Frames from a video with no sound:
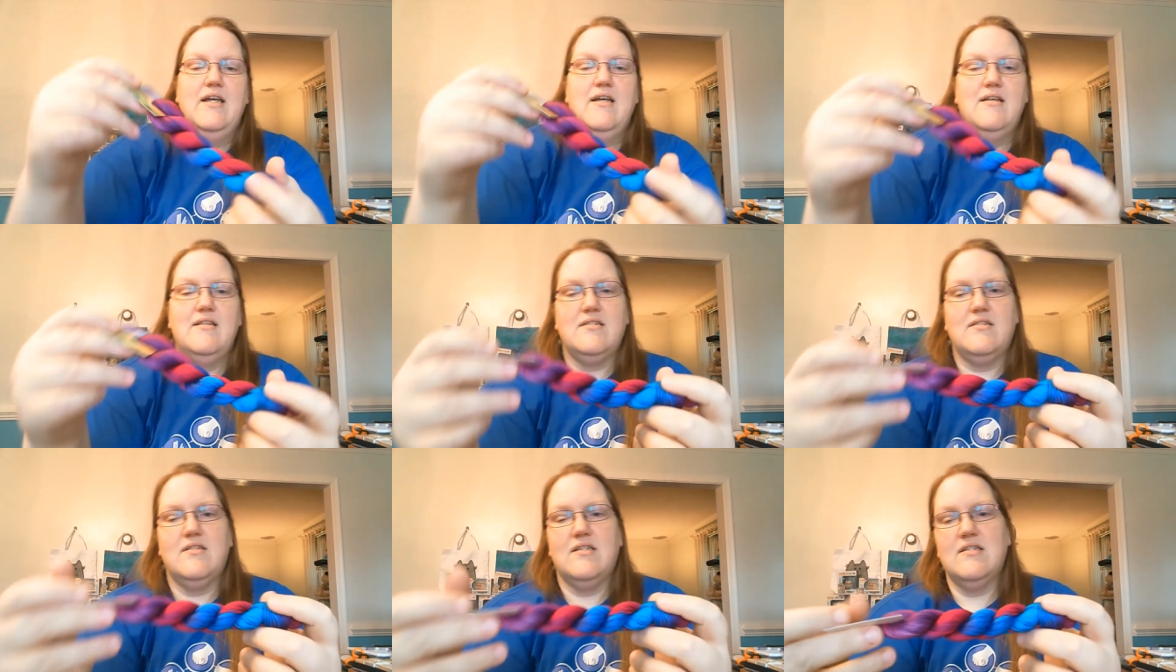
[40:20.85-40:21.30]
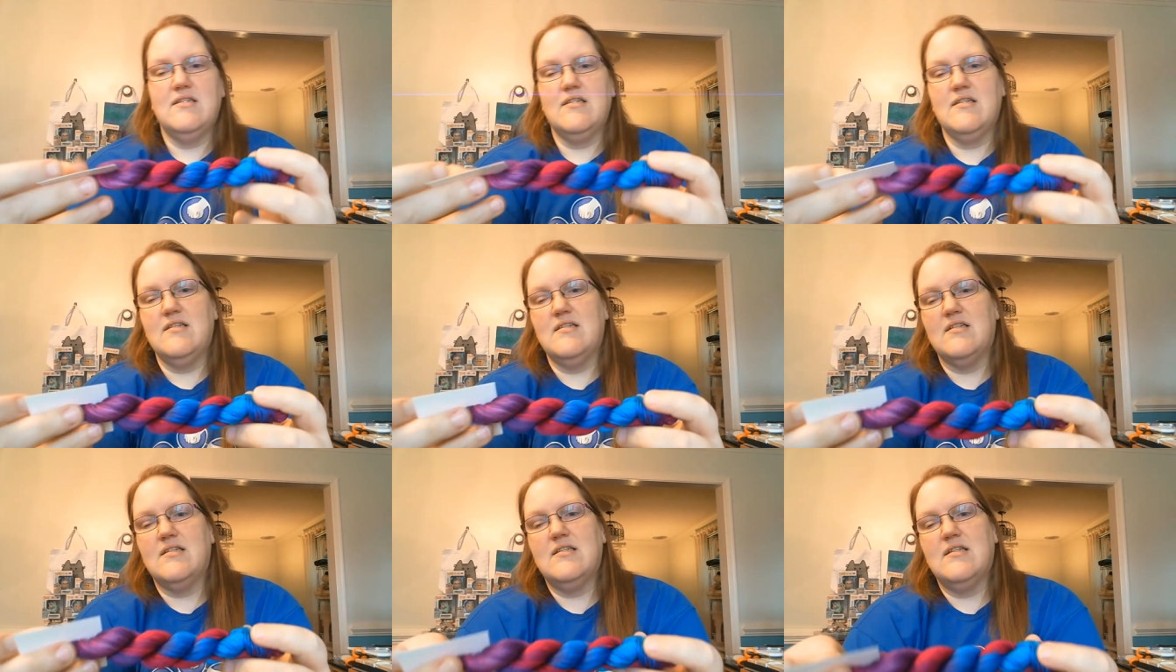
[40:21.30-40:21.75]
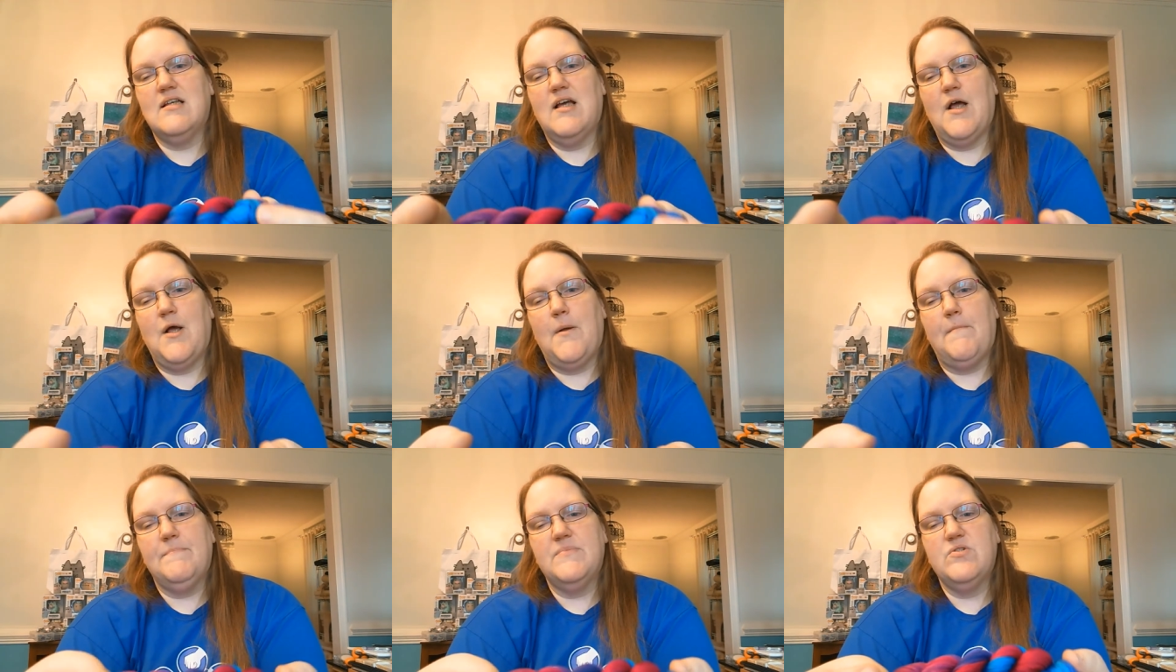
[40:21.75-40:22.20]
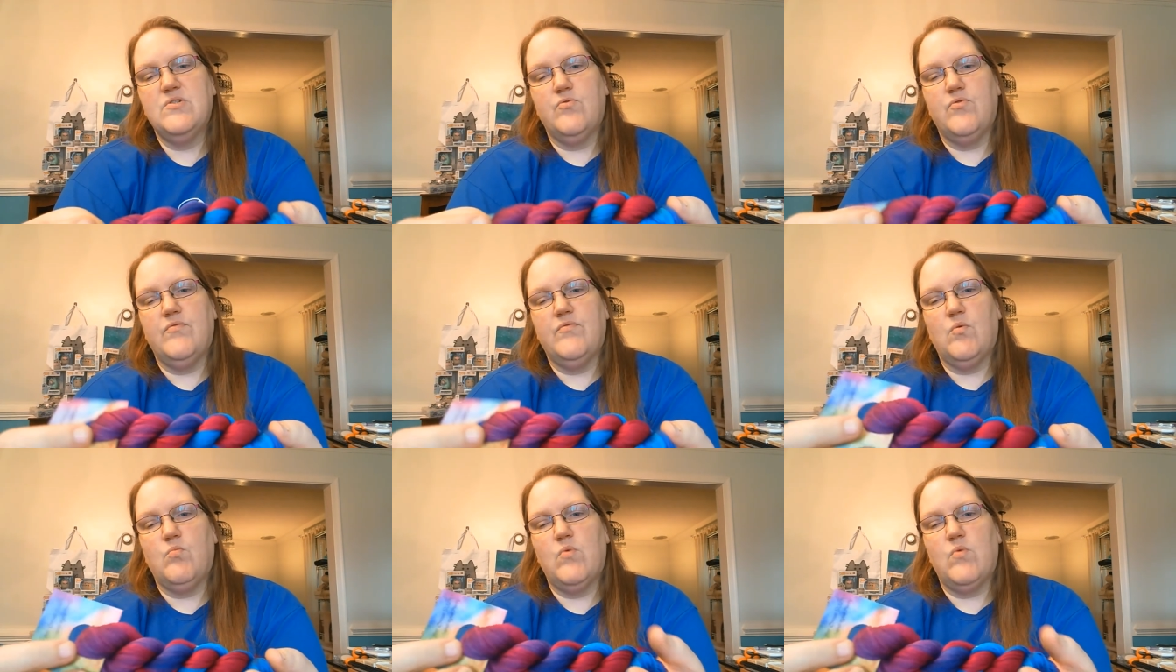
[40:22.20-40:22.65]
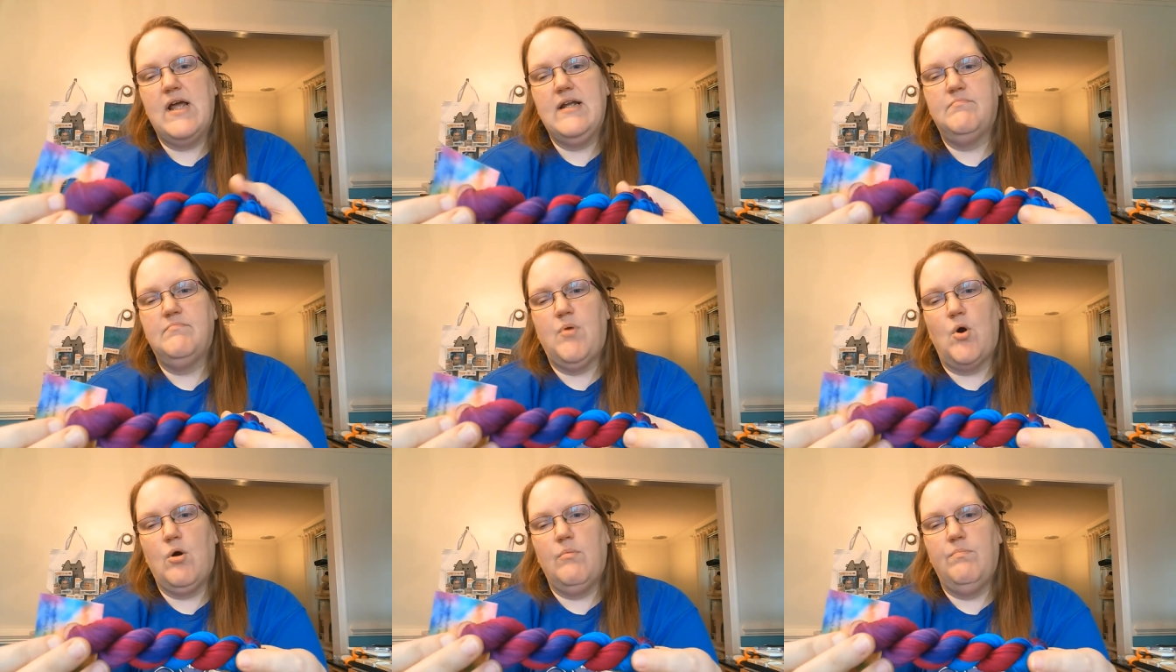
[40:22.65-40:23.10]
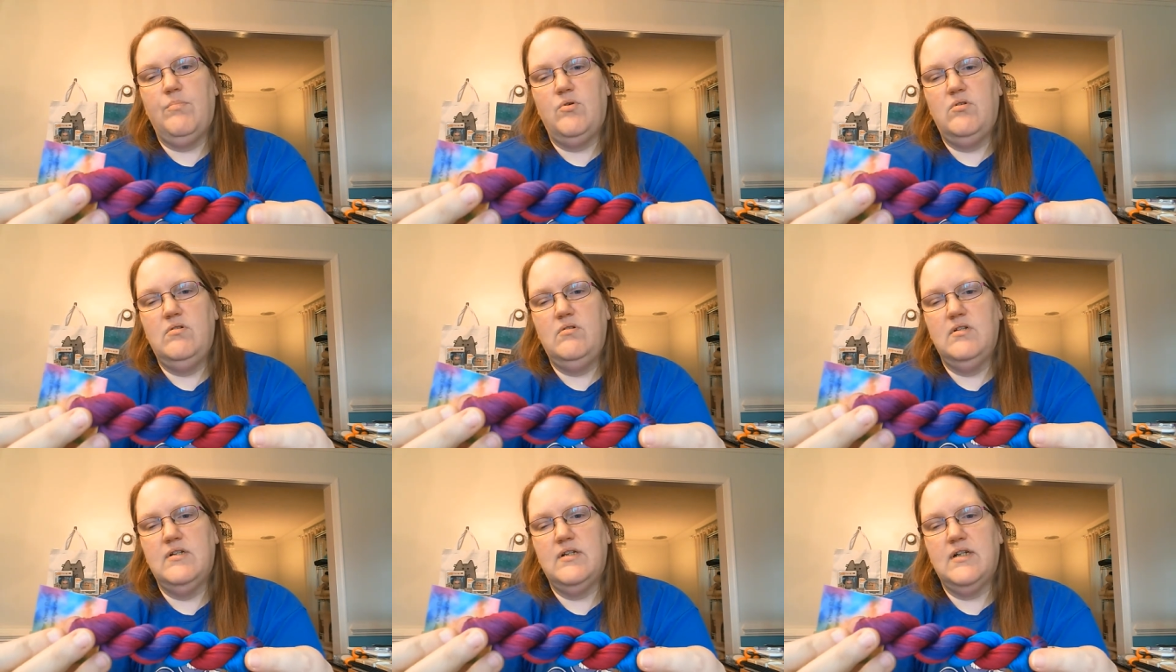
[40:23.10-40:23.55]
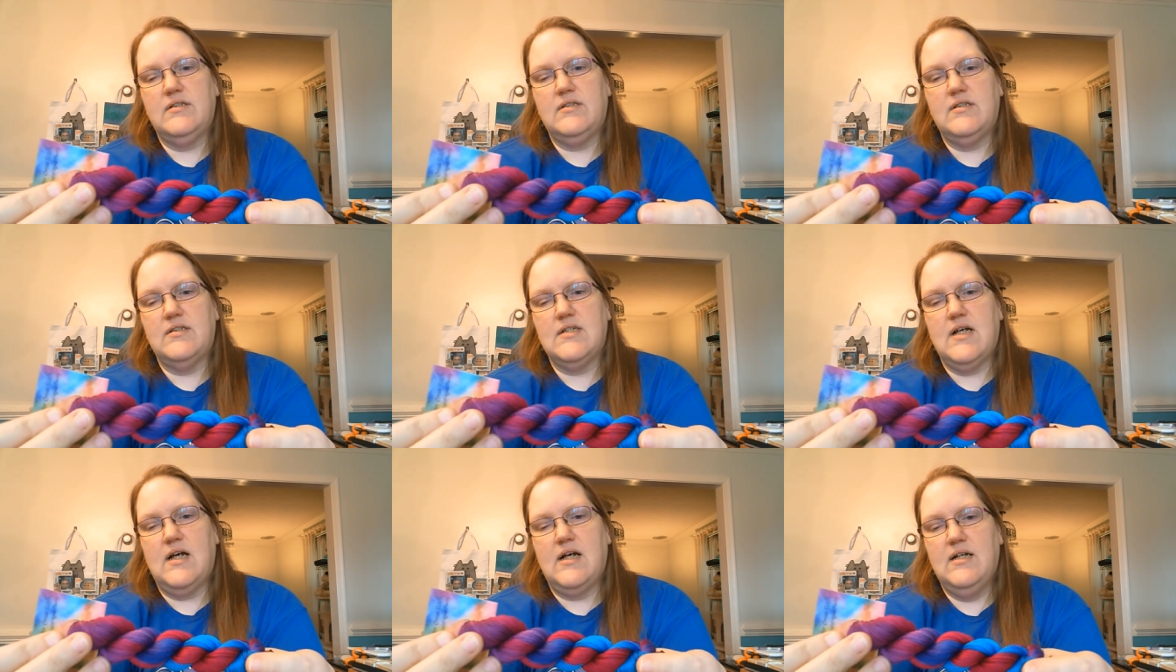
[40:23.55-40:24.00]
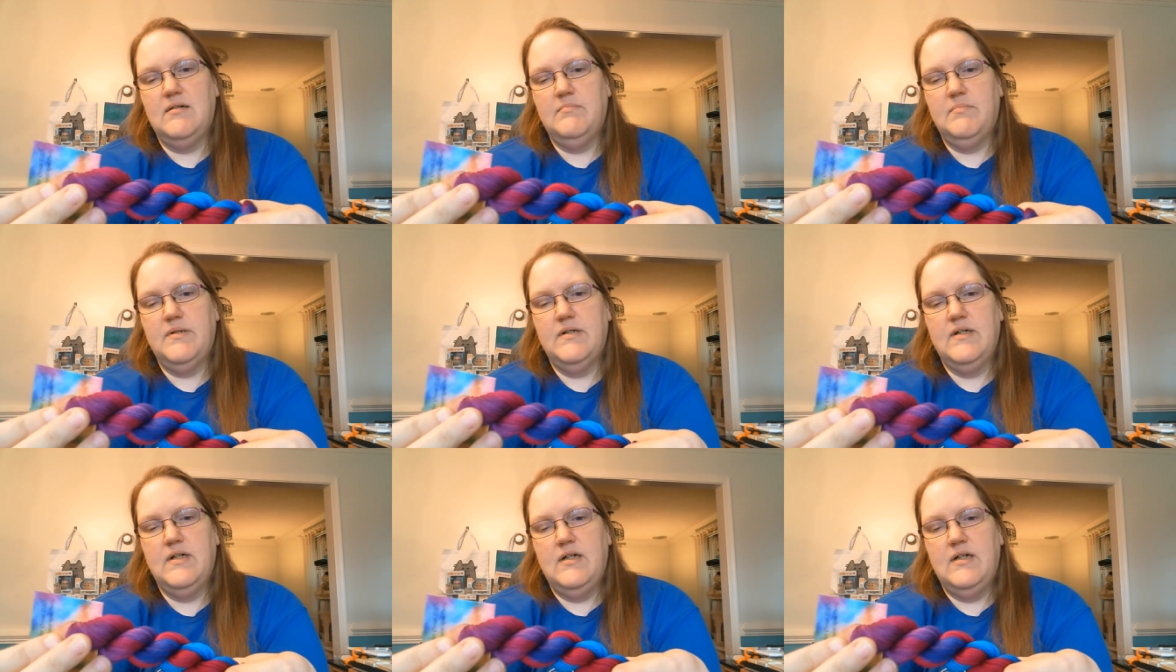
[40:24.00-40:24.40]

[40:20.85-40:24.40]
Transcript: So this is um, sort of a red purple at the top.